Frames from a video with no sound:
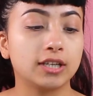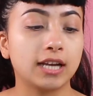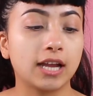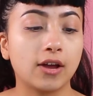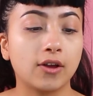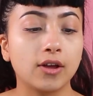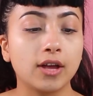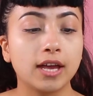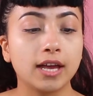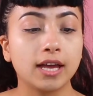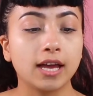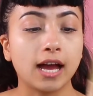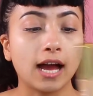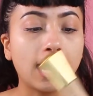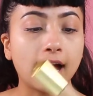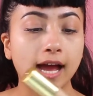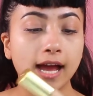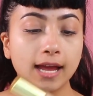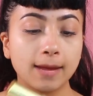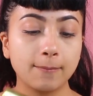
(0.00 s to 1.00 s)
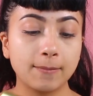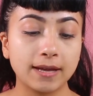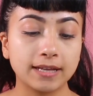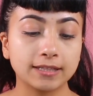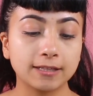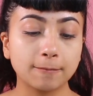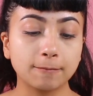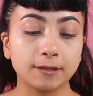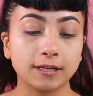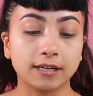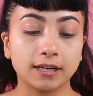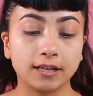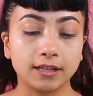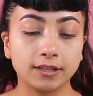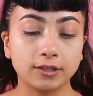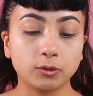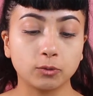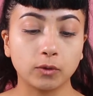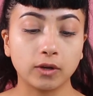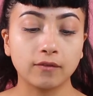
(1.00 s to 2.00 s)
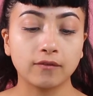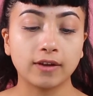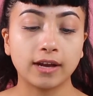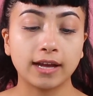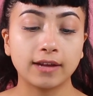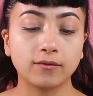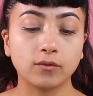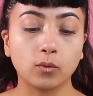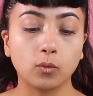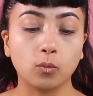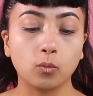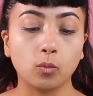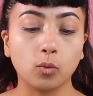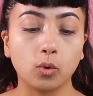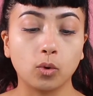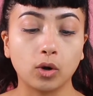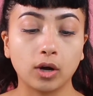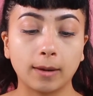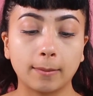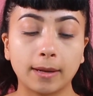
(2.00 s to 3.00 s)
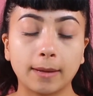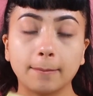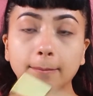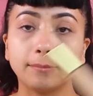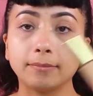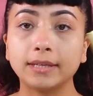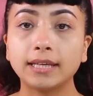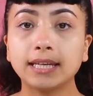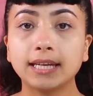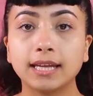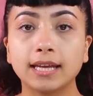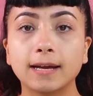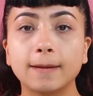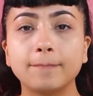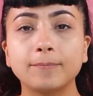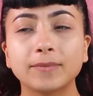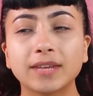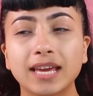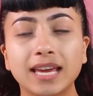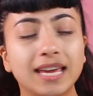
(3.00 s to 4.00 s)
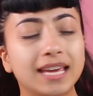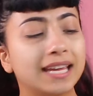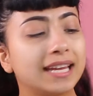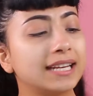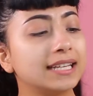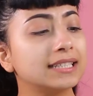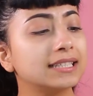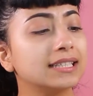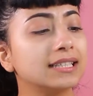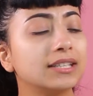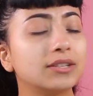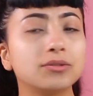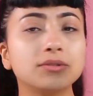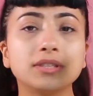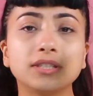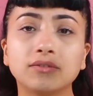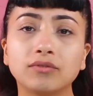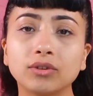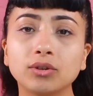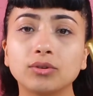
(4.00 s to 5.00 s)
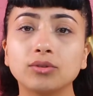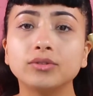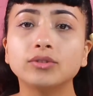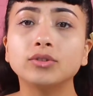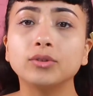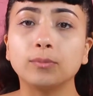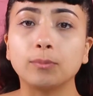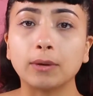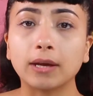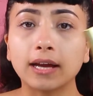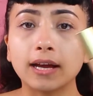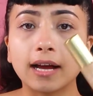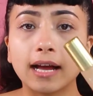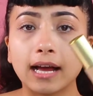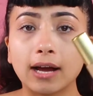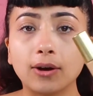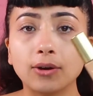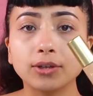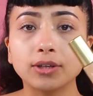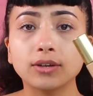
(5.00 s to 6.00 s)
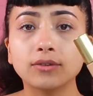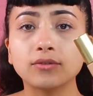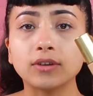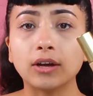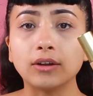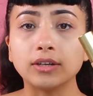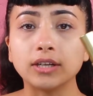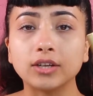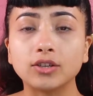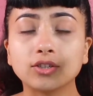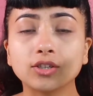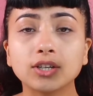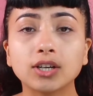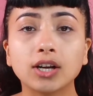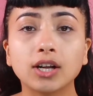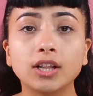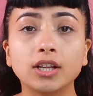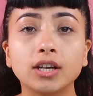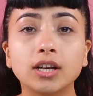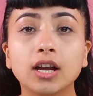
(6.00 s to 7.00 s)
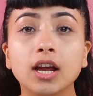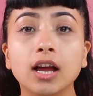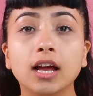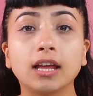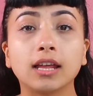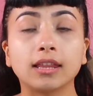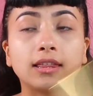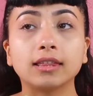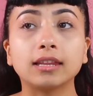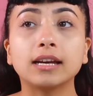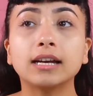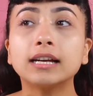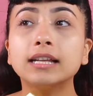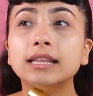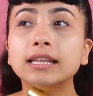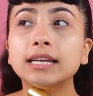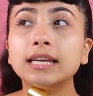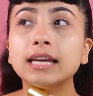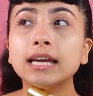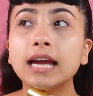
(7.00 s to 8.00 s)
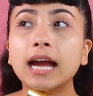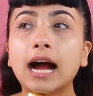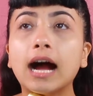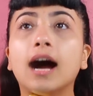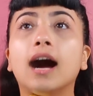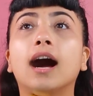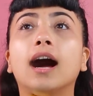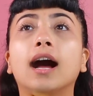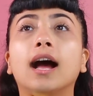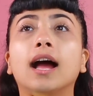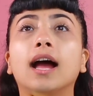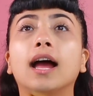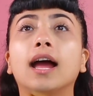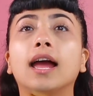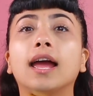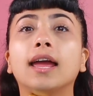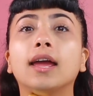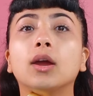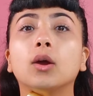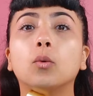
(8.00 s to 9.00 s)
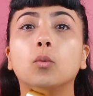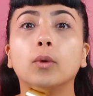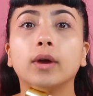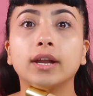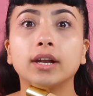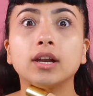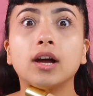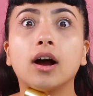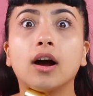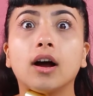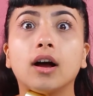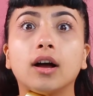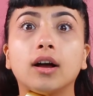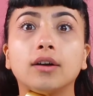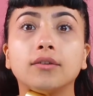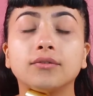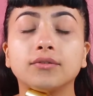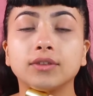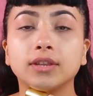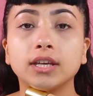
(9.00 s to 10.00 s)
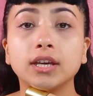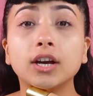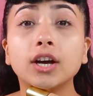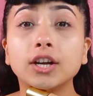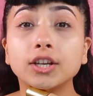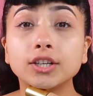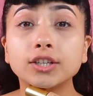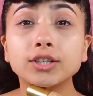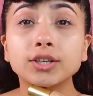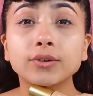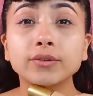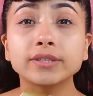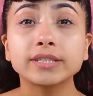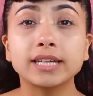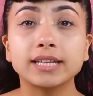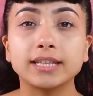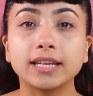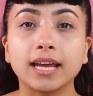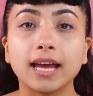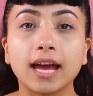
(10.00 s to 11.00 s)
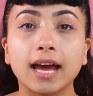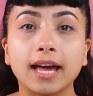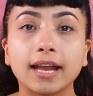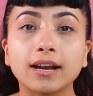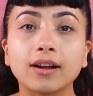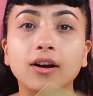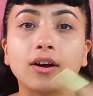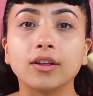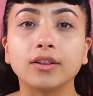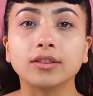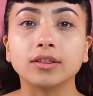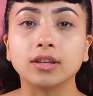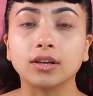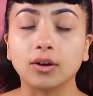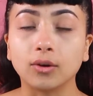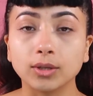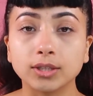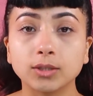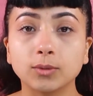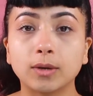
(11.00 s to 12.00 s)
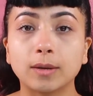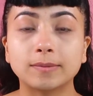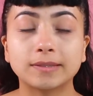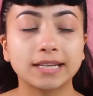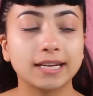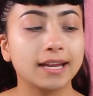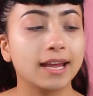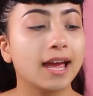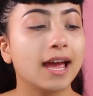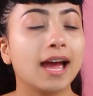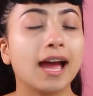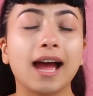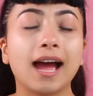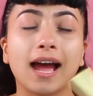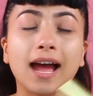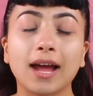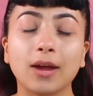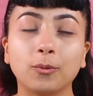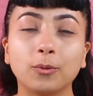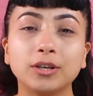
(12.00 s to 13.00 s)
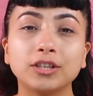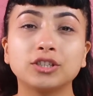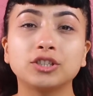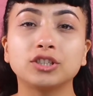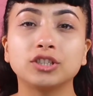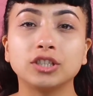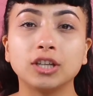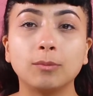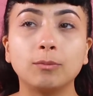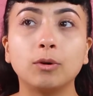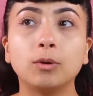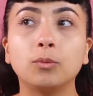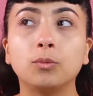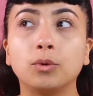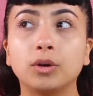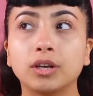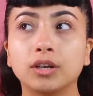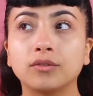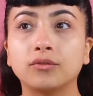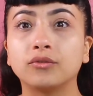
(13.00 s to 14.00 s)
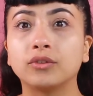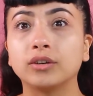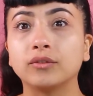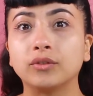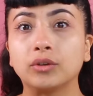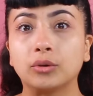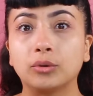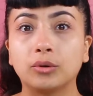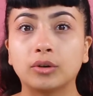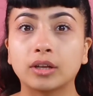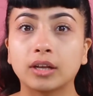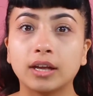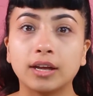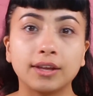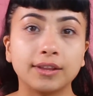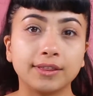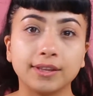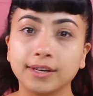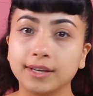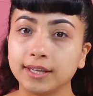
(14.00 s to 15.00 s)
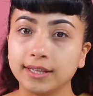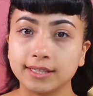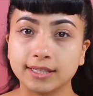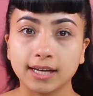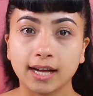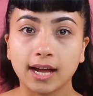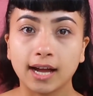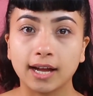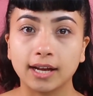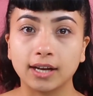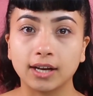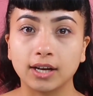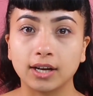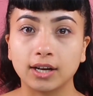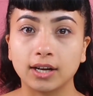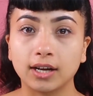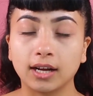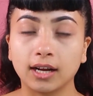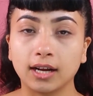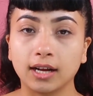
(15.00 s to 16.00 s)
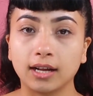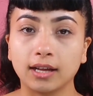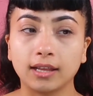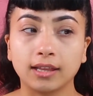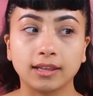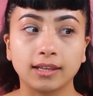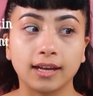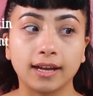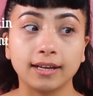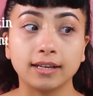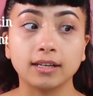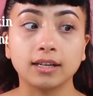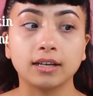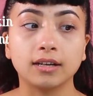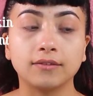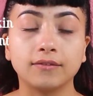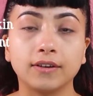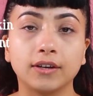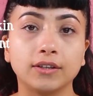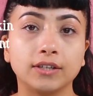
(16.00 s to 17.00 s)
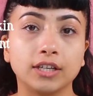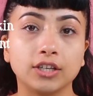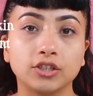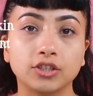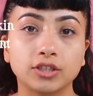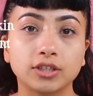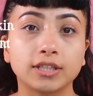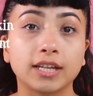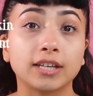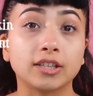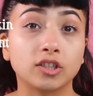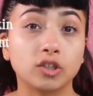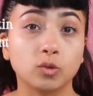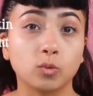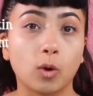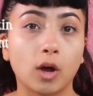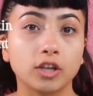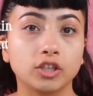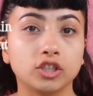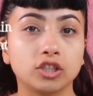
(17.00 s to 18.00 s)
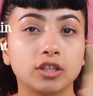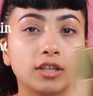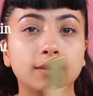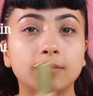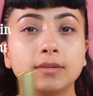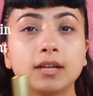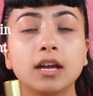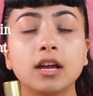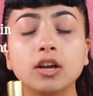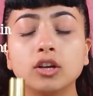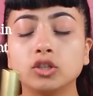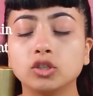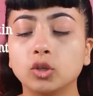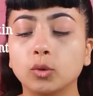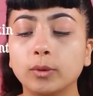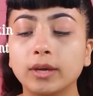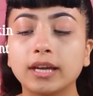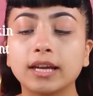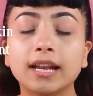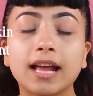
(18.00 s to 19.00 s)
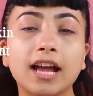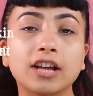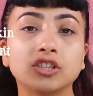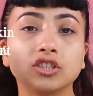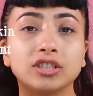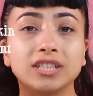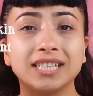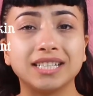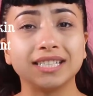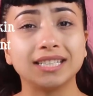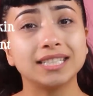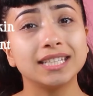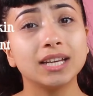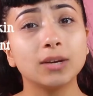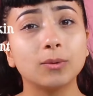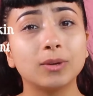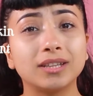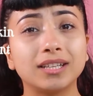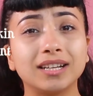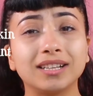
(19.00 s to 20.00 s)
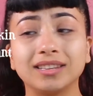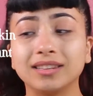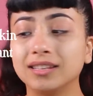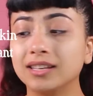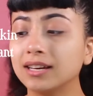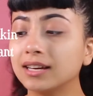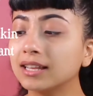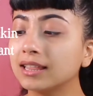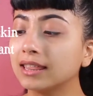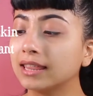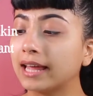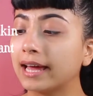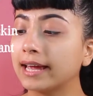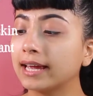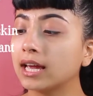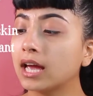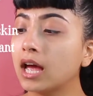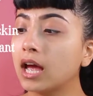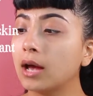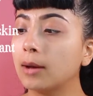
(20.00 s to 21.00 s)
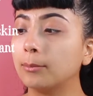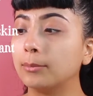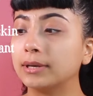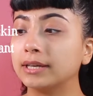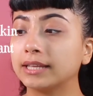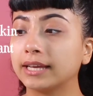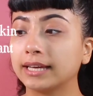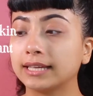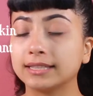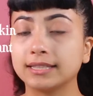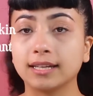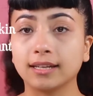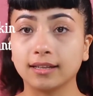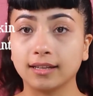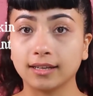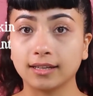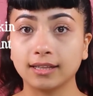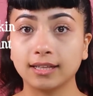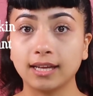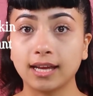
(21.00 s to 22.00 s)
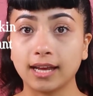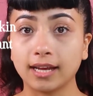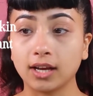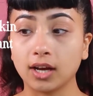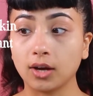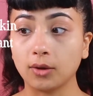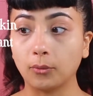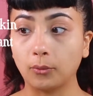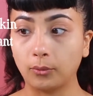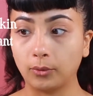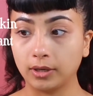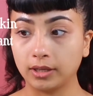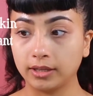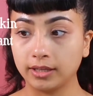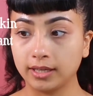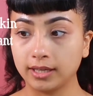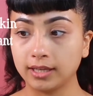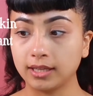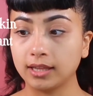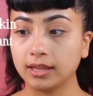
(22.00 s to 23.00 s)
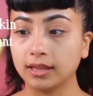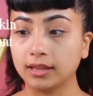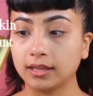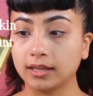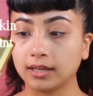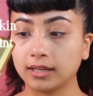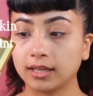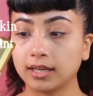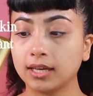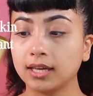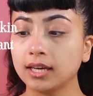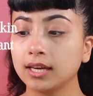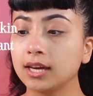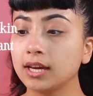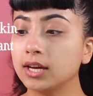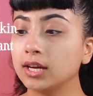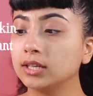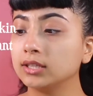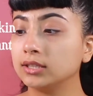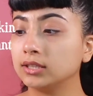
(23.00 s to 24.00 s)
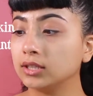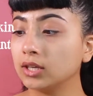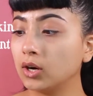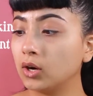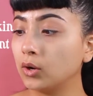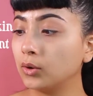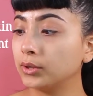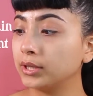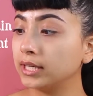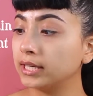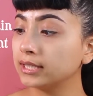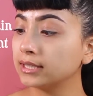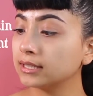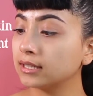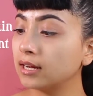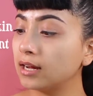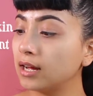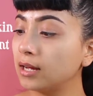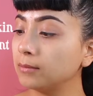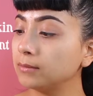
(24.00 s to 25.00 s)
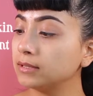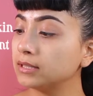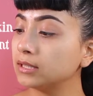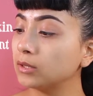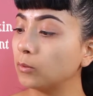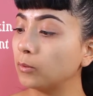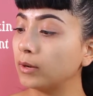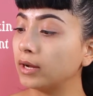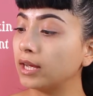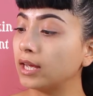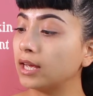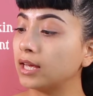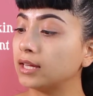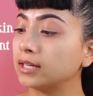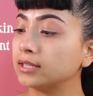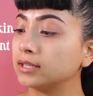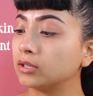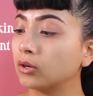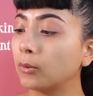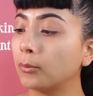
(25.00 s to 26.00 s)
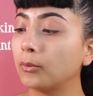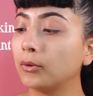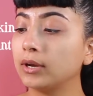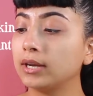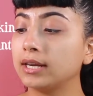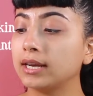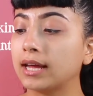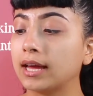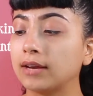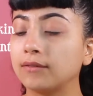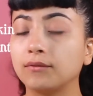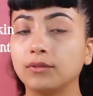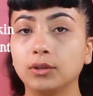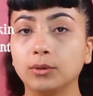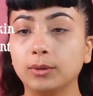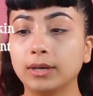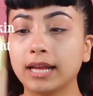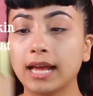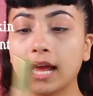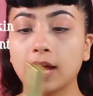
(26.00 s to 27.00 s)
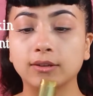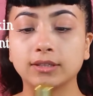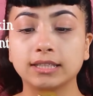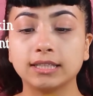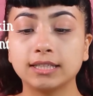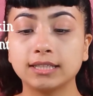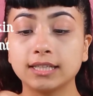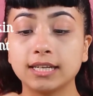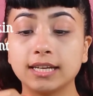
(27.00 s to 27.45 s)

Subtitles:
Now I picked up the color 25 Warm Medium. It is a little difficult to pick out your foundation color. Luckily, I went off the undertones that they had on the Ulta website. I wish someone would have reviewed the entire line of foundations, like swatched them, so we could actually see what they look like. But like I said, luckily I got really lucky. So this comes with 0.9 fluid ounces.